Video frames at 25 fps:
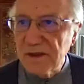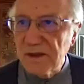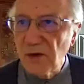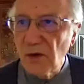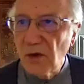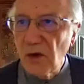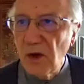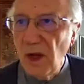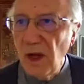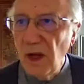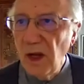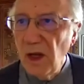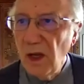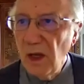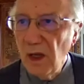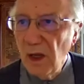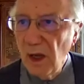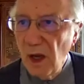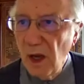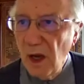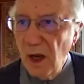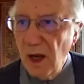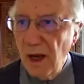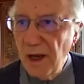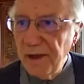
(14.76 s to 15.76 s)
okay.
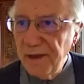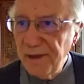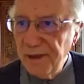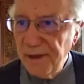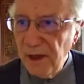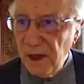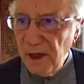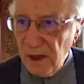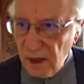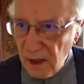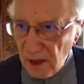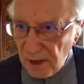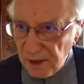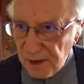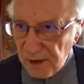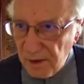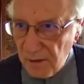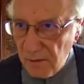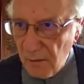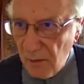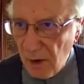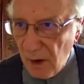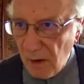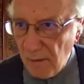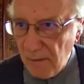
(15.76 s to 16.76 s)
I think at the
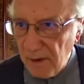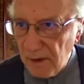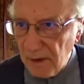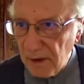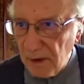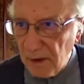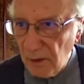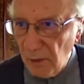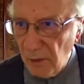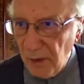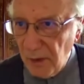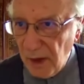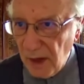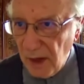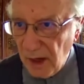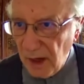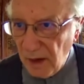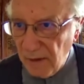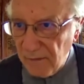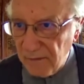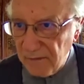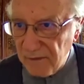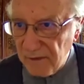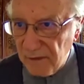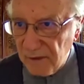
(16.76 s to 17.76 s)
moment we
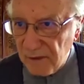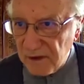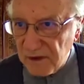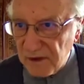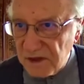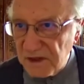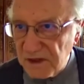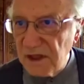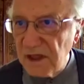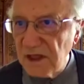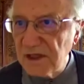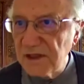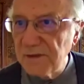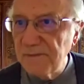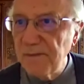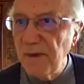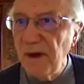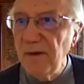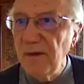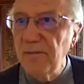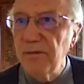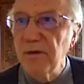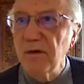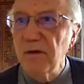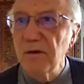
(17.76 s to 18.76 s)
have 6
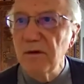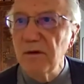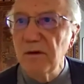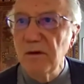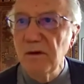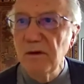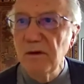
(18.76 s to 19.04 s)
people.